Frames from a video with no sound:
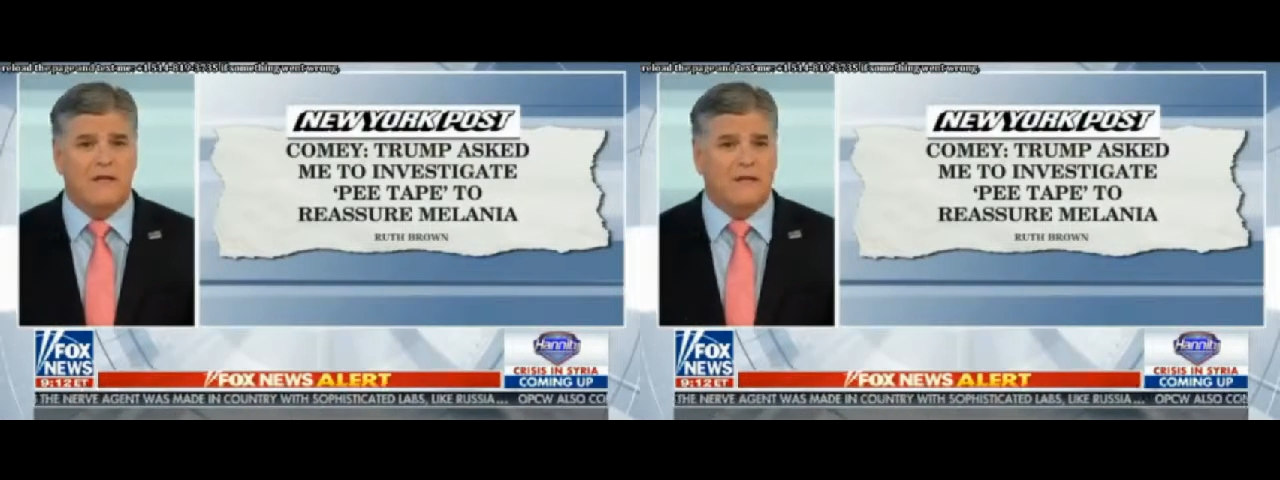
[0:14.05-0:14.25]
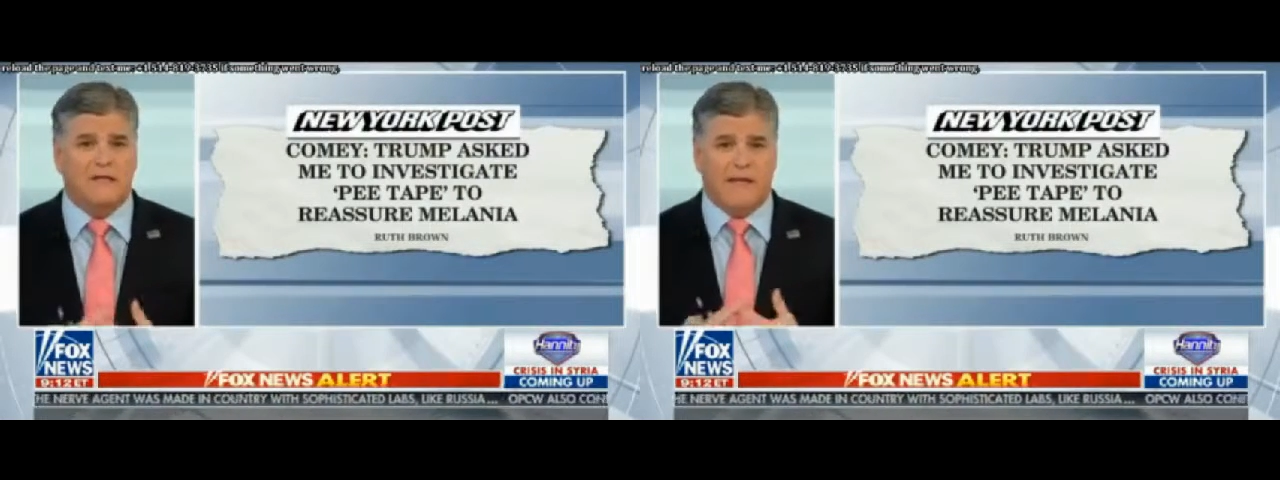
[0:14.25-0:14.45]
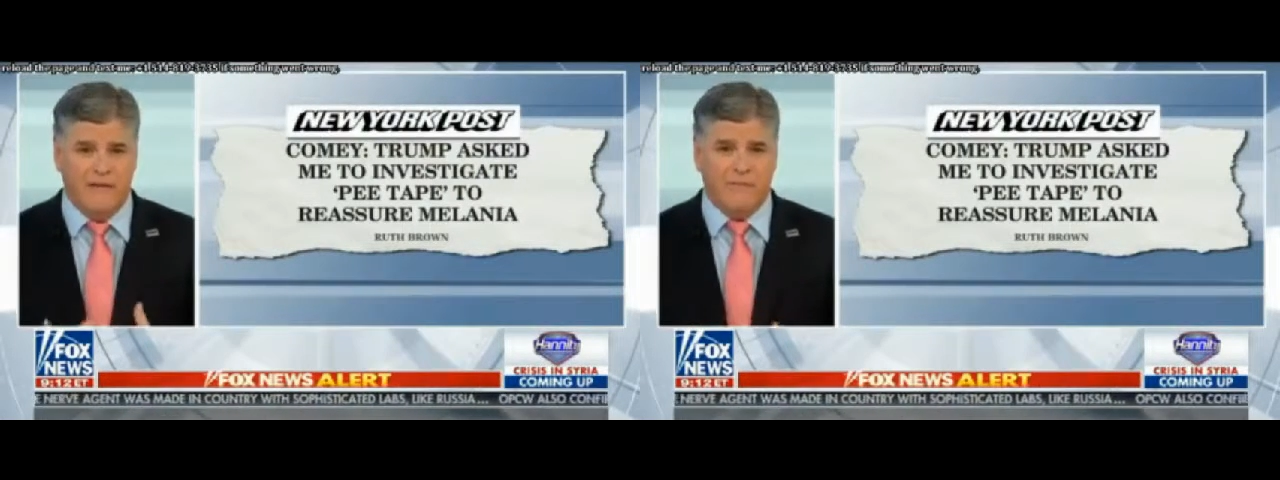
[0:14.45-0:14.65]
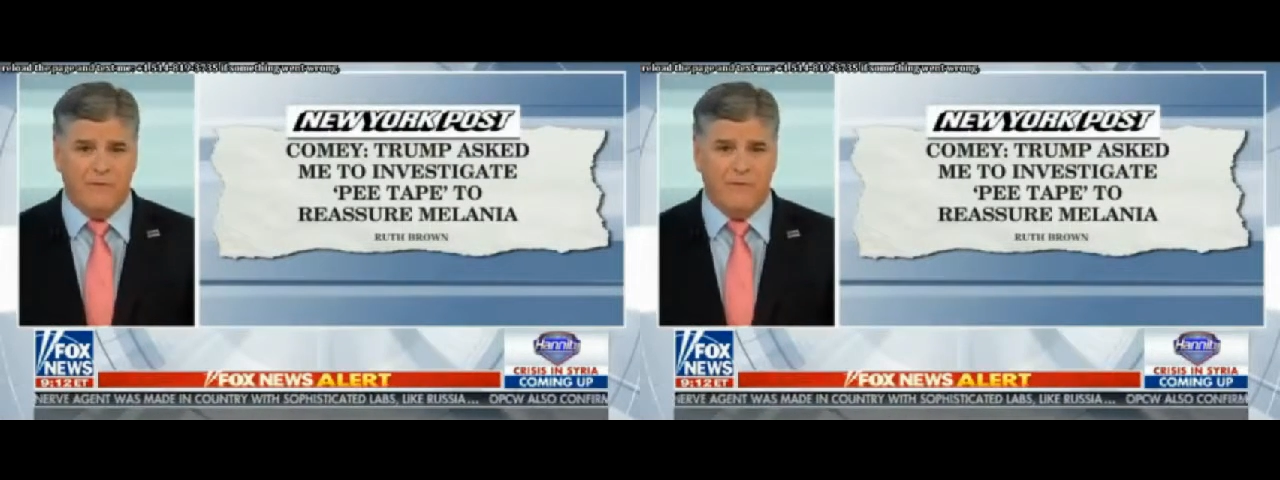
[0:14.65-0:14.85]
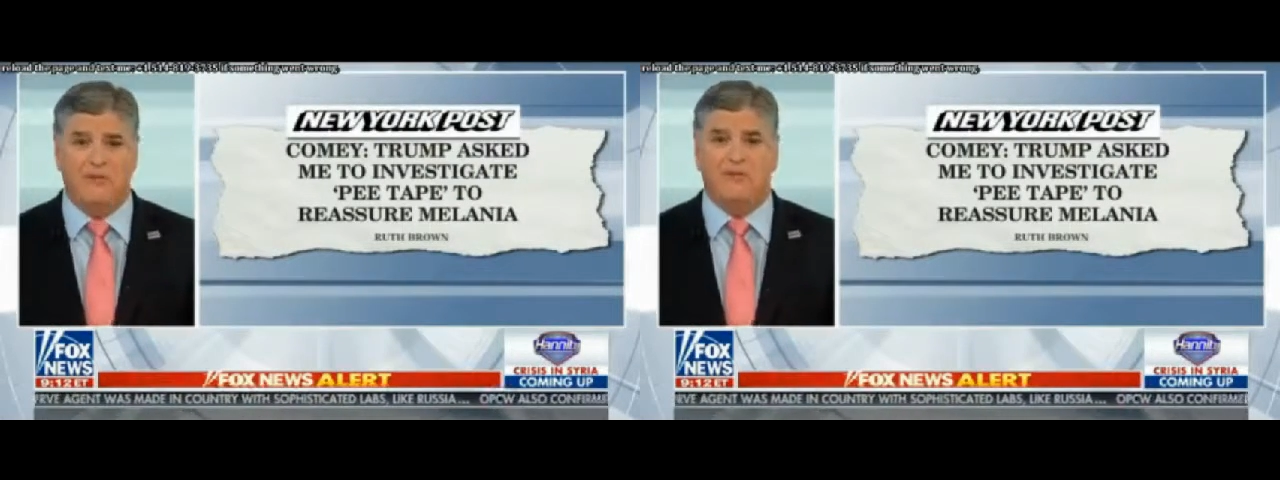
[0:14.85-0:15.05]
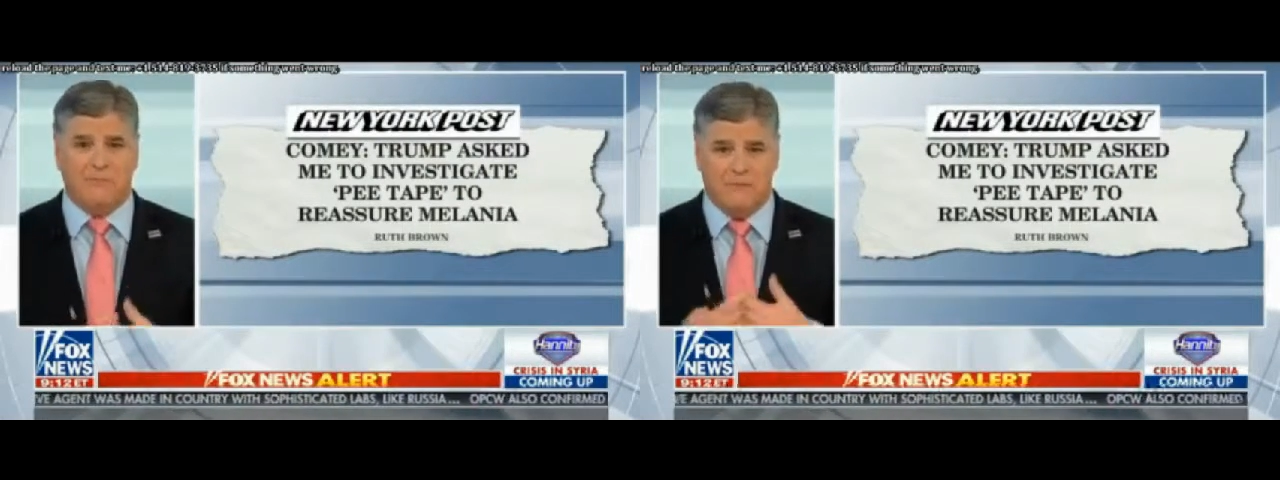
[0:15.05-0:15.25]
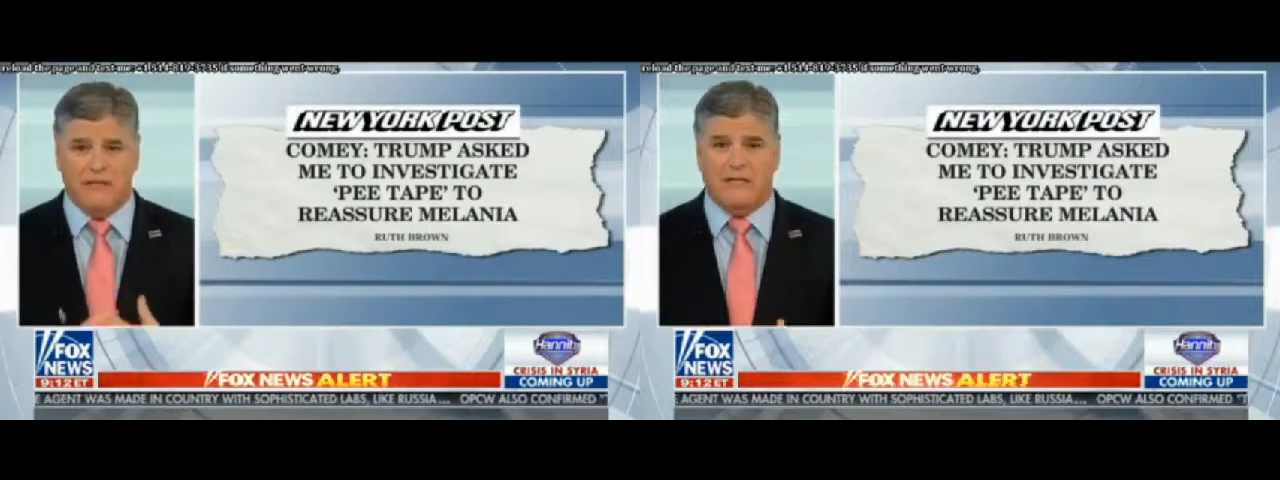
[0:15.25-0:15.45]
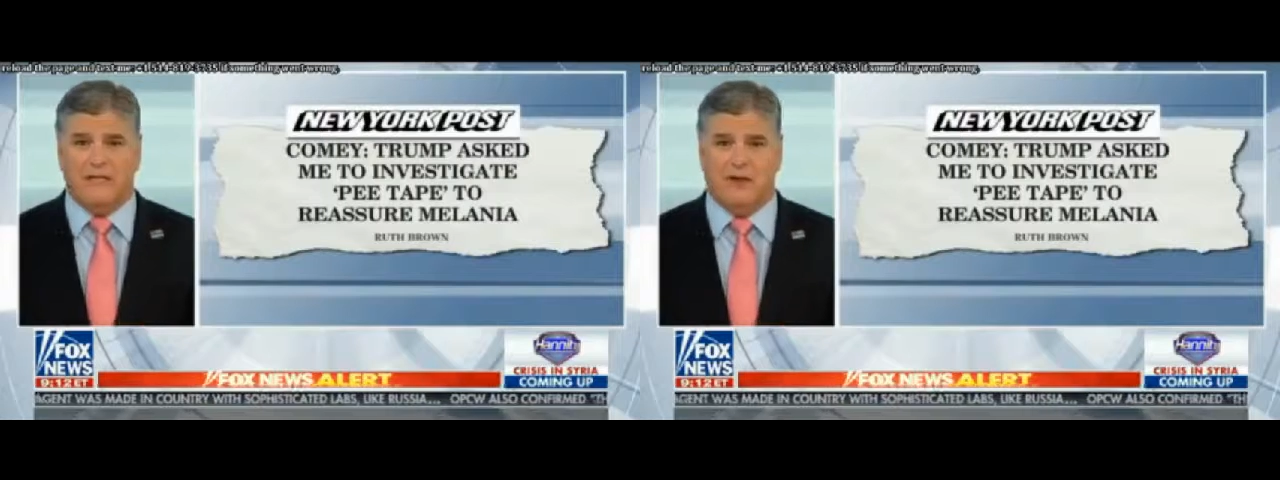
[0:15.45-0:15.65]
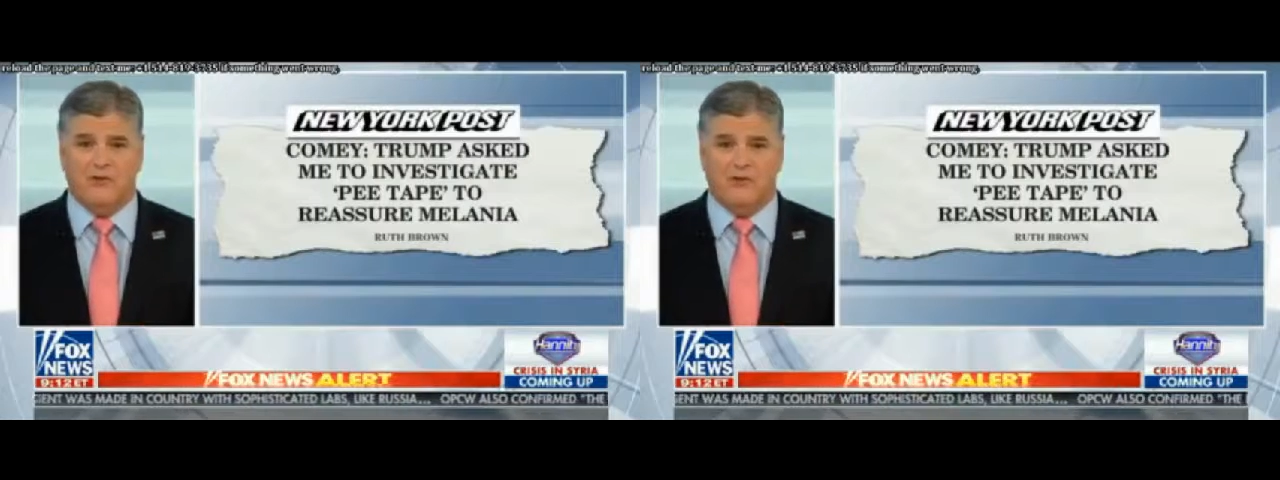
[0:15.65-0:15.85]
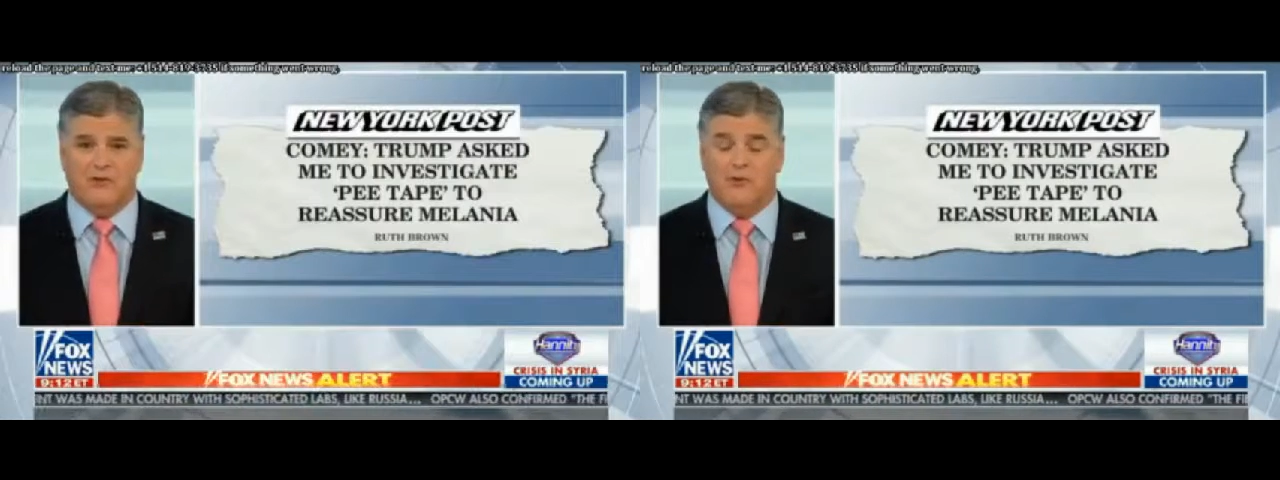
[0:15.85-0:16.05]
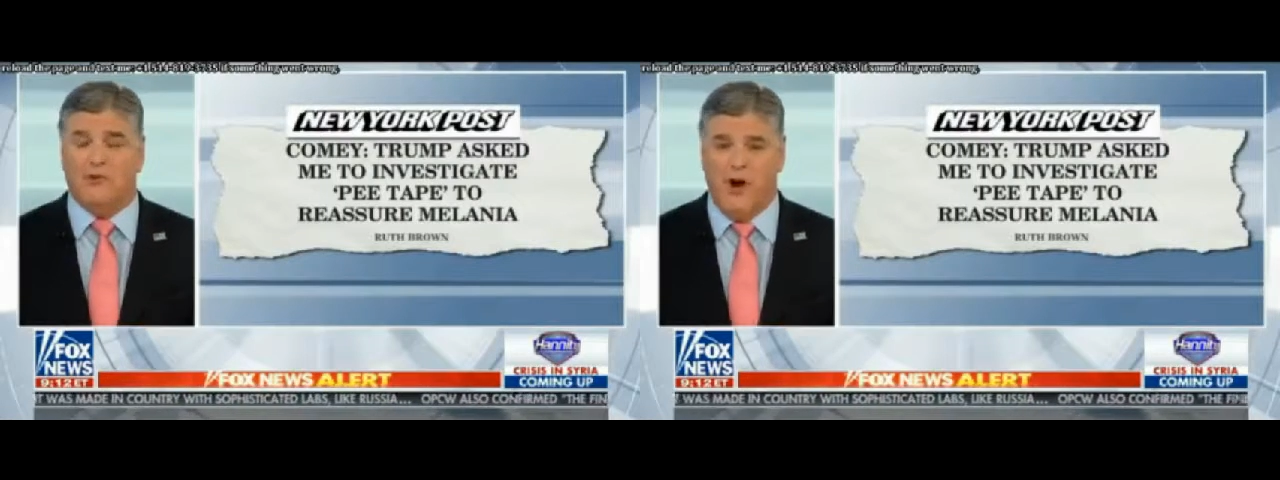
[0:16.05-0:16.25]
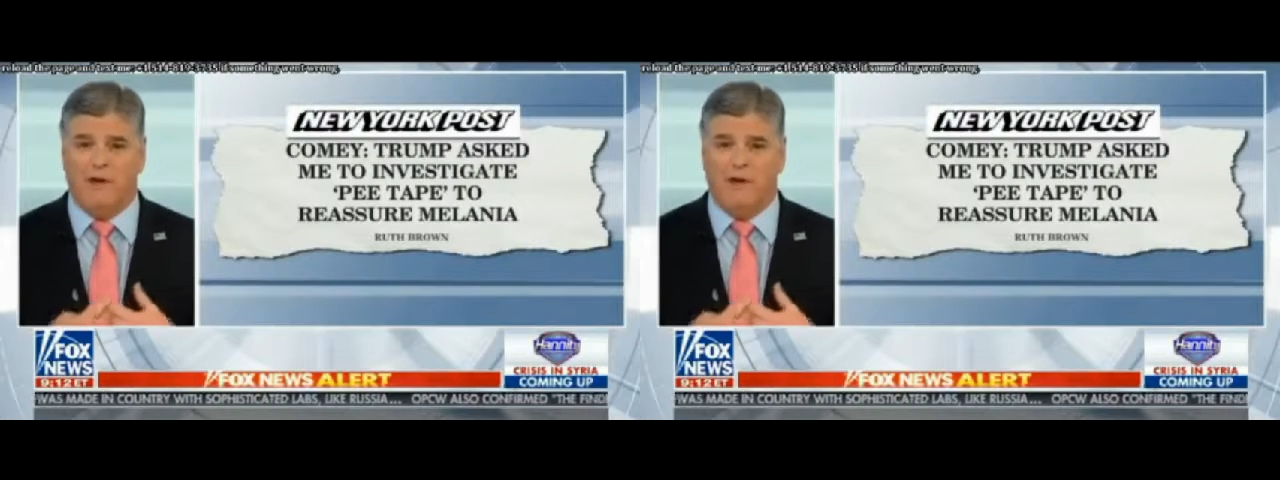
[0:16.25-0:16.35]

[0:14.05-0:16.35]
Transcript: this infamous, completely untrue,